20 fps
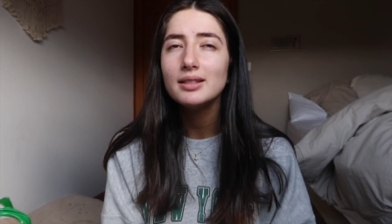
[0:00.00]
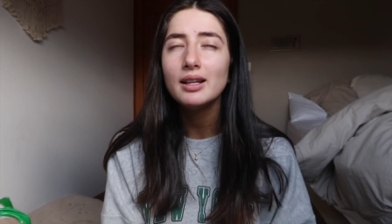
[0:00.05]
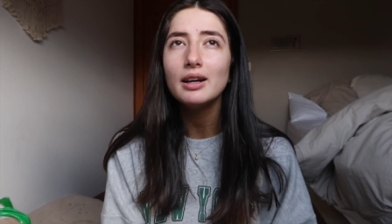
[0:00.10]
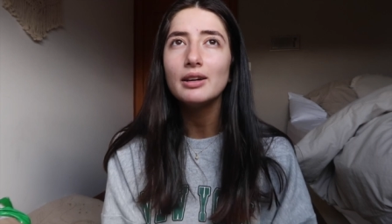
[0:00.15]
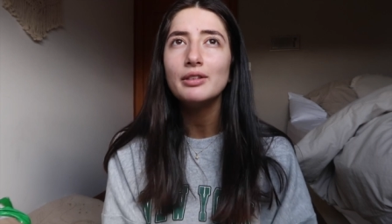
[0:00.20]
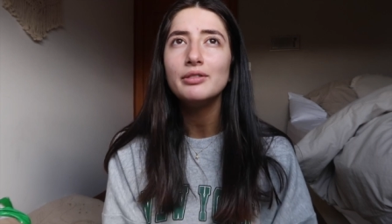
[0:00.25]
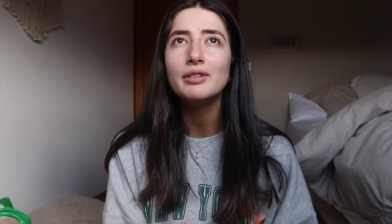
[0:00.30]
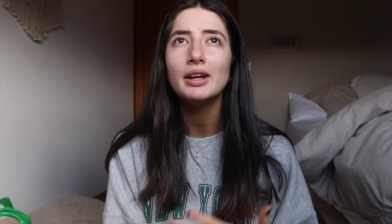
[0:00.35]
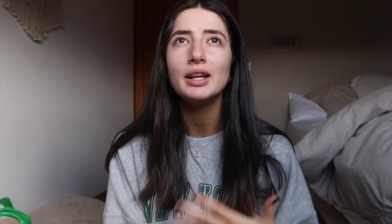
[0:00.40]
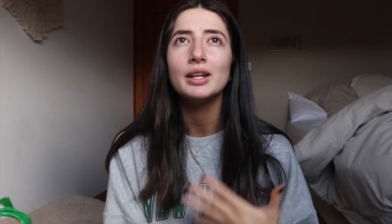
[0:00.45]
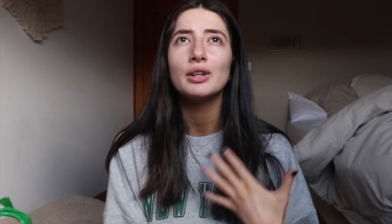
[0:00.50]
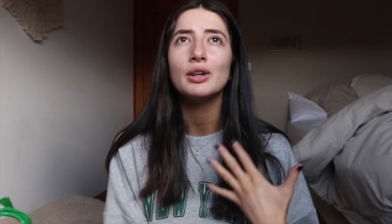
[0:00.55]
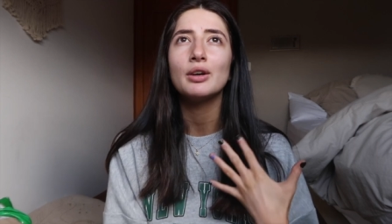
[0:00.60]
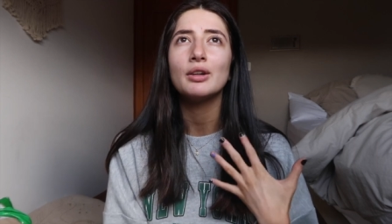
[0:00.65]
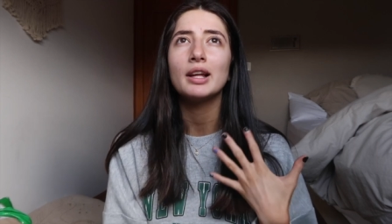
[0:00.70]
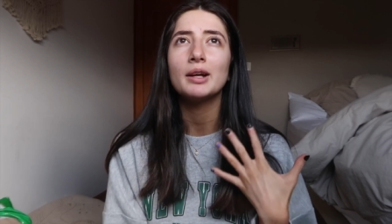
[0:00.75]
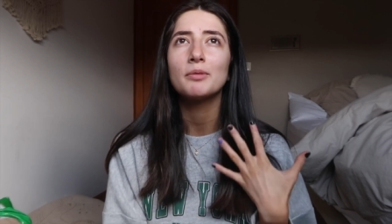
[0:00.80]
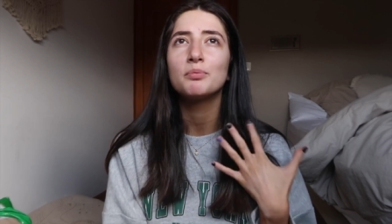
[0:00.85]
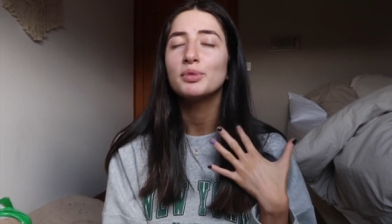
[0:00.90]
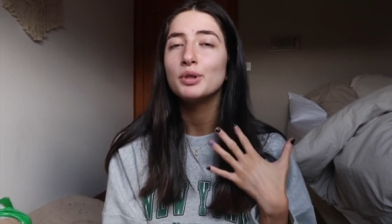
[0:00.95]
enough and
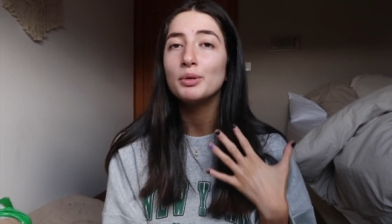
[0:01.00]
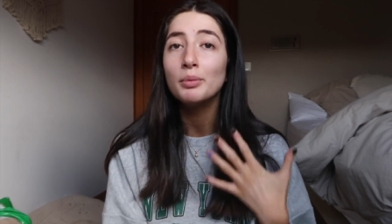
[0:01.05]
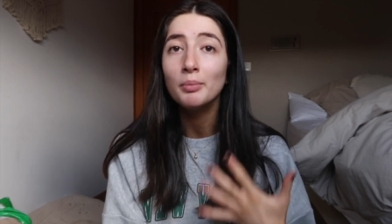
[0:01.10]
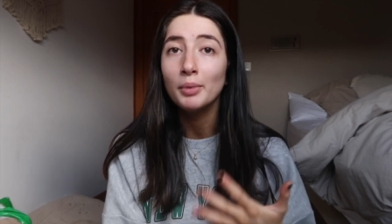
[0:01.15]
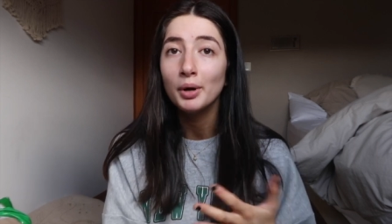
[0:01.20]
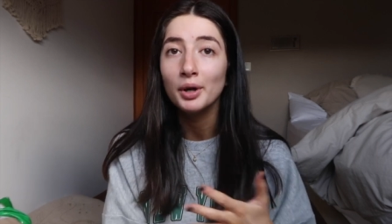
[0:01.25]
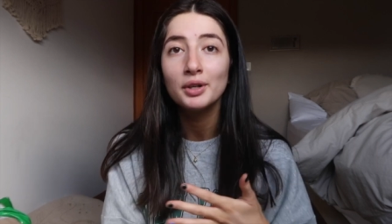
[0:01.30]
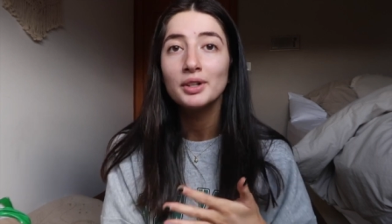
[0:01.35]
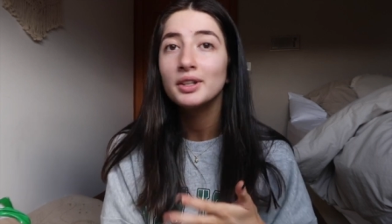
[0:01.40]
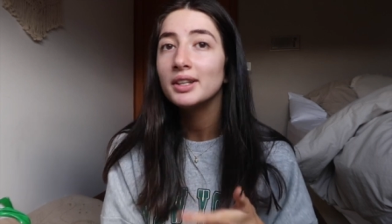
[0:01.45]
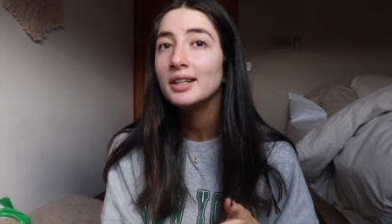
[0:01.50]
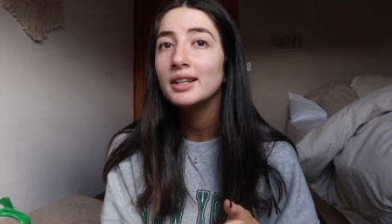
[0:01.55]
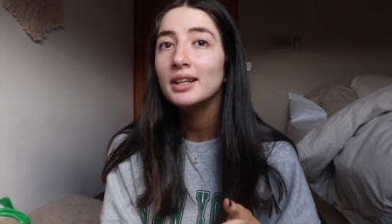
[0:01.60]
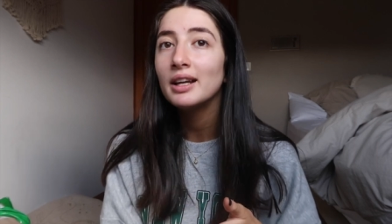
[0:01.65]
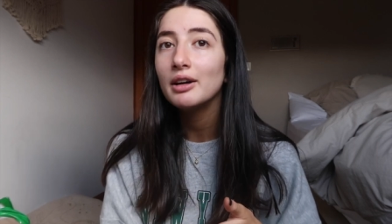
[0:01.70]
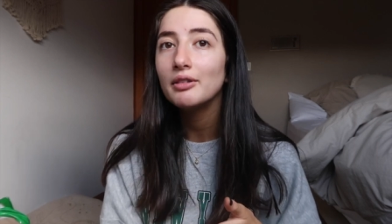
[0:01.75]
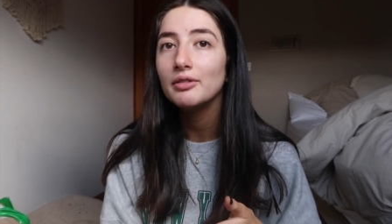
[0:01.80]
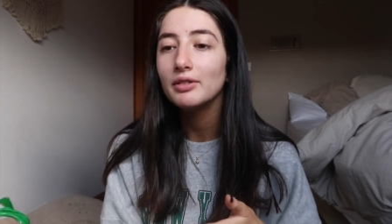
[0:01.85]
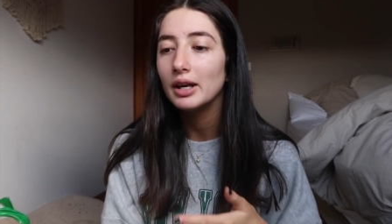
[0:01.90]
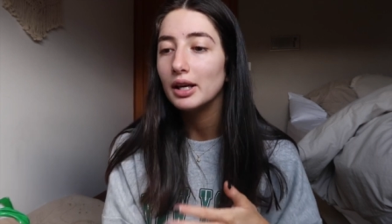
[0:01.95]
not like promoted
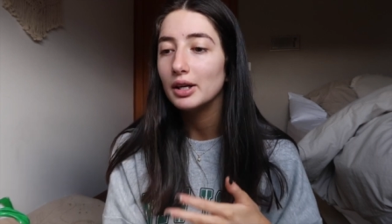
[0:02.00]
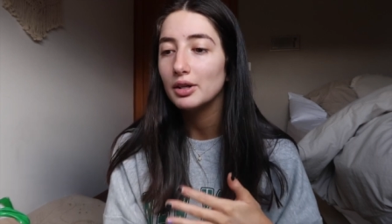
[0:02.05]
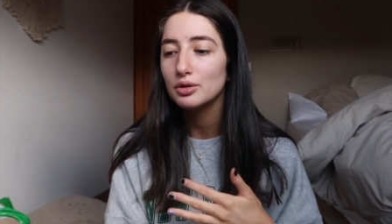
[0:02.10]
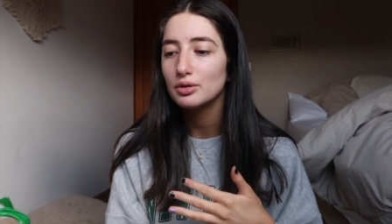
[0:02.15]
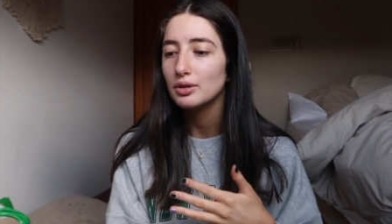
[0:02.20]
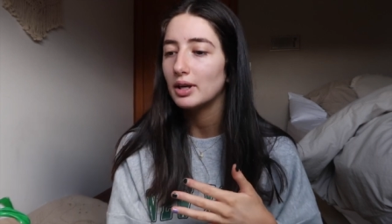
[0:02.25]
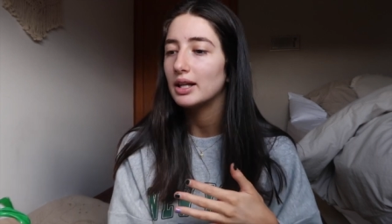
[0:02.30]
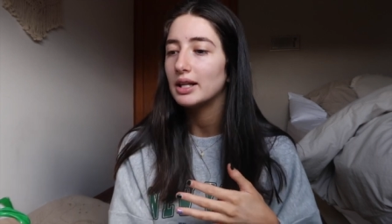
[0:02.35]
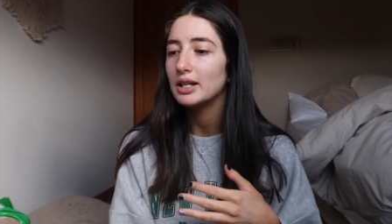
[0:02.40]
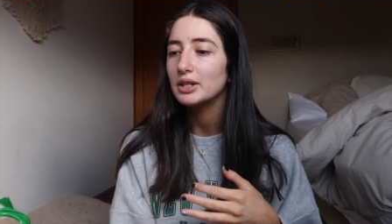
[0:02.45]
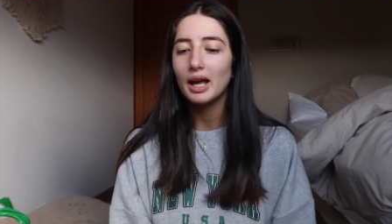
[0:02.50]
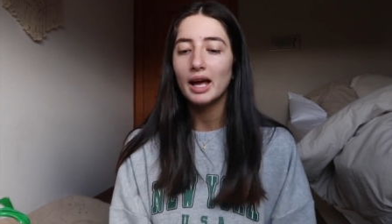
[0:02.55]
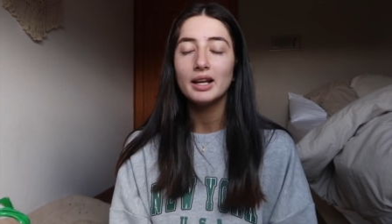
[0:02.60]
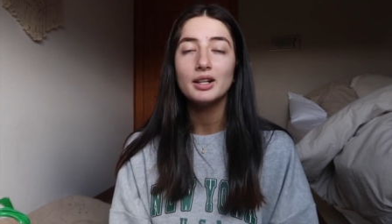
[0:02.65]
enough in Australia